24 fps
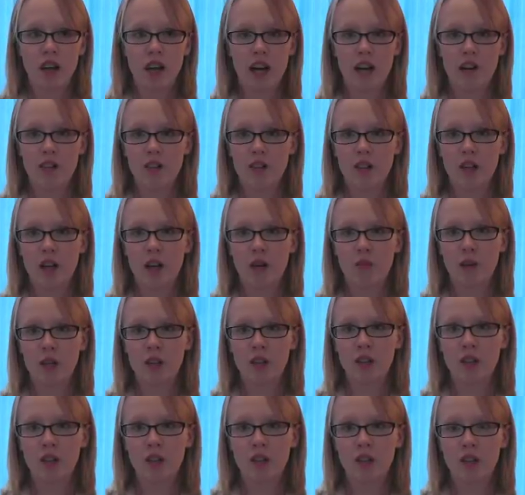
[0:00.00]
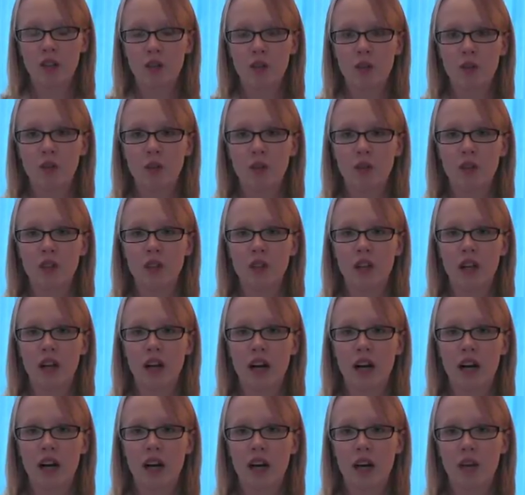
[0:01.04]
After elementary school,
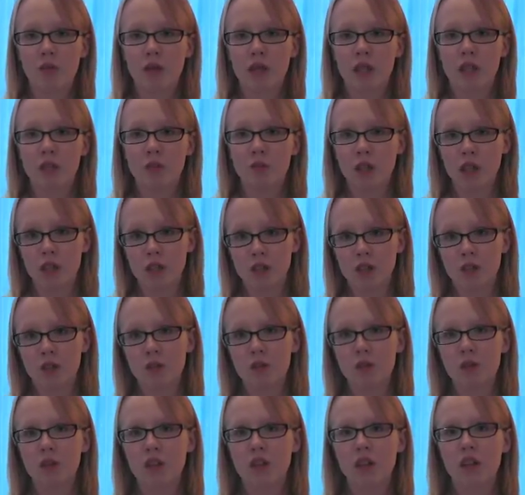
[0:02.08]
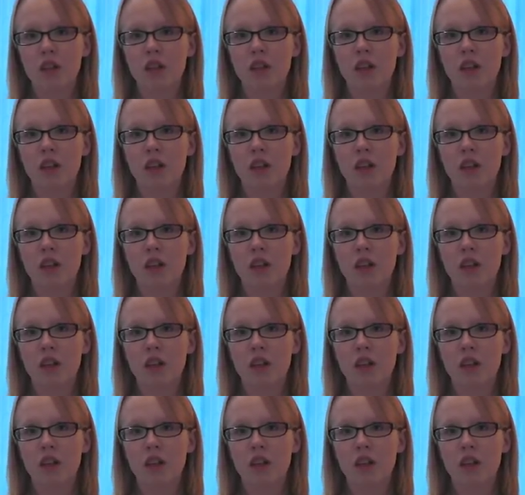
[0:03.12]
I went to middle school.